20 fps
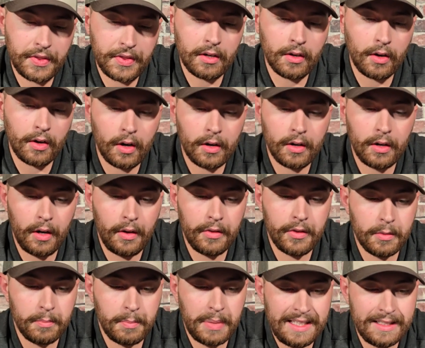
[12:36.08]
There are
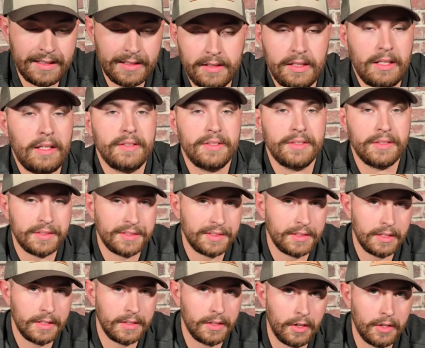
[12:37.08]
other pin
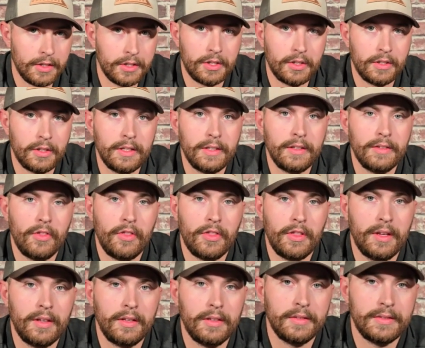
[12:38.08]
sizes in archery
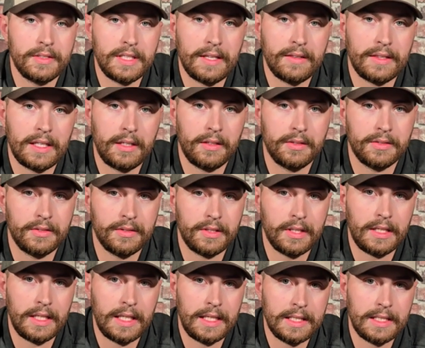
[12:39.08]
than
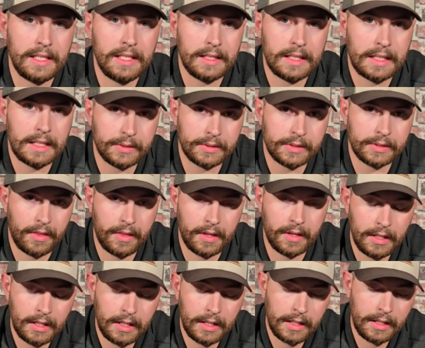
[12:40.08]
10,000th and 19,000th.
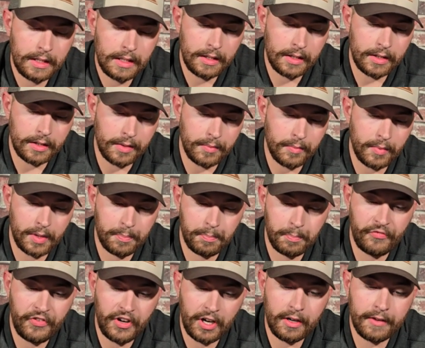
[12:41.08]
A
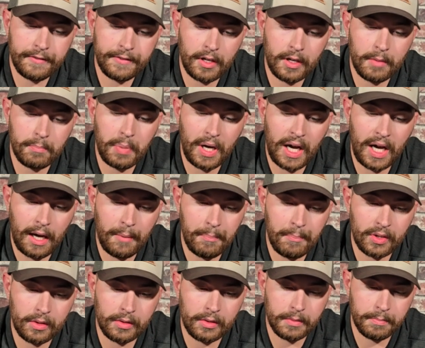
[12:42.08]
very, very
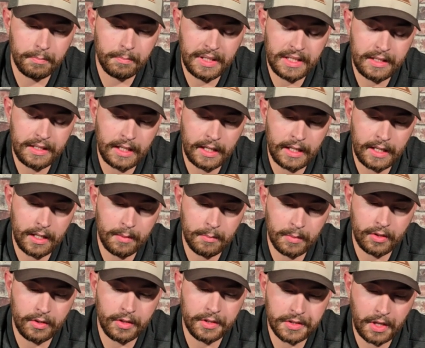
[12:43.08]
popular pin
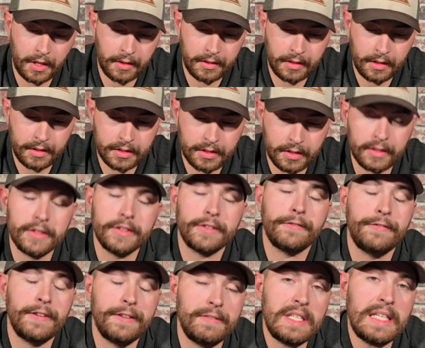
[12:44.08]
diameter in target archery is
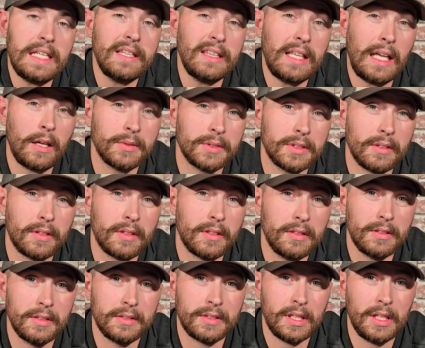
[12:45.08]
15,000th.
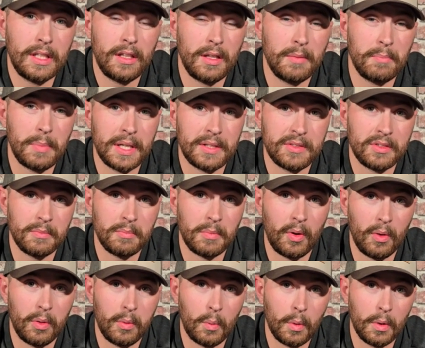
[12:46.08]
It's kind of the best of
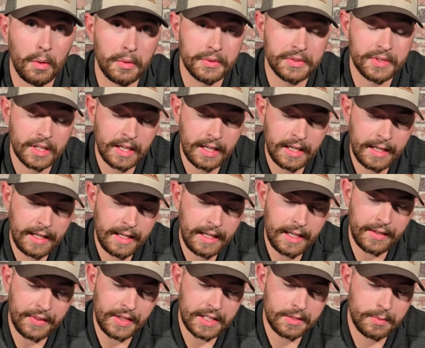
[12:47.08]
both worlds,
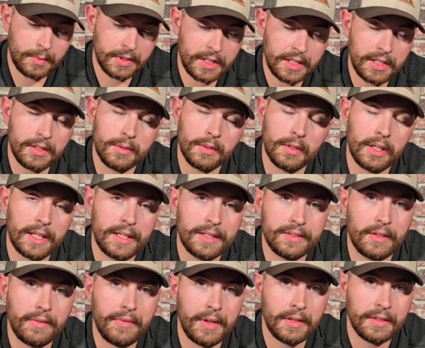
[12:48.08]
and that's what they
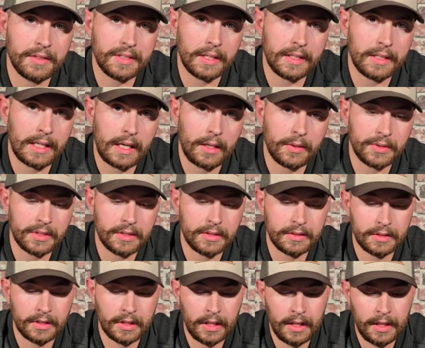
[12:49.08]
utilize in their sight
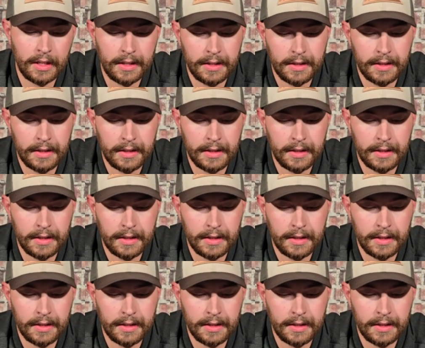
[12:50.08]
housings.